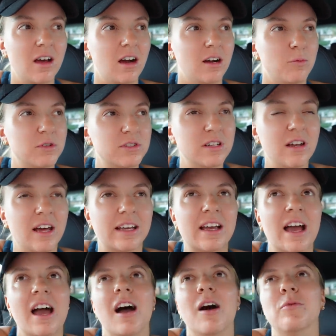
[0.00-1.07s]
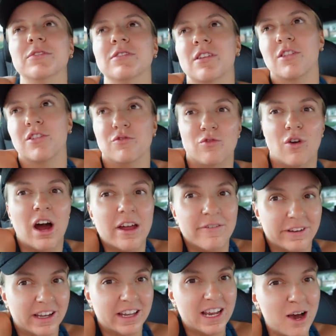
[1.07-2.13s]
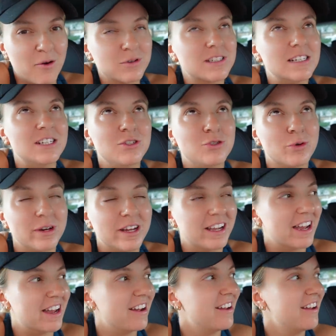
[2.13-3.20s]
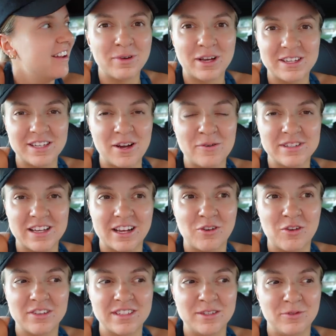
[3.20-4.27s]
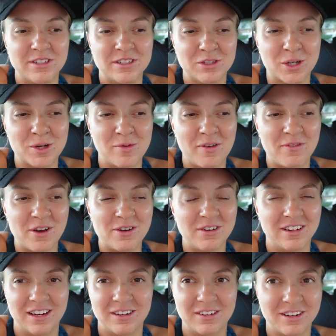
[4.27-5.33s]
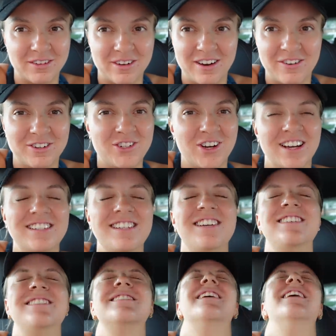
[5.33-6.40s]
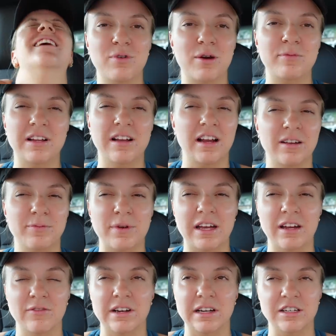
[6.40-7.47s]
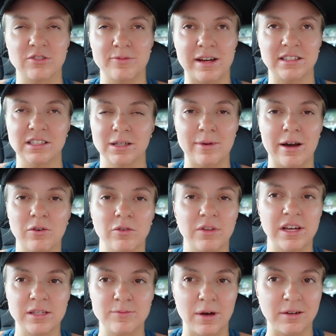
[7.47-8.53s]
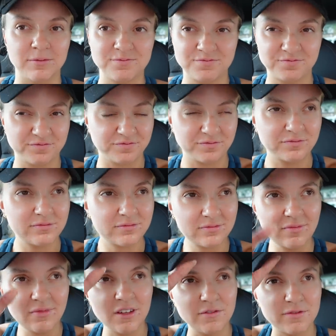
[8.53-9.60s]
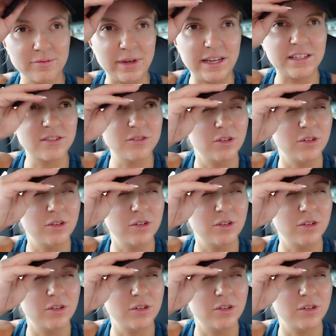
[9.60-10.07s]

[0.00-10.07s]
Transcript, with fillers: I wasn't like, I wasn't thriving in it. I wasn't enjoying it because I was like constantly always look at my phone and like look for other dresses. Probably like being really dramatic about all this, but for me to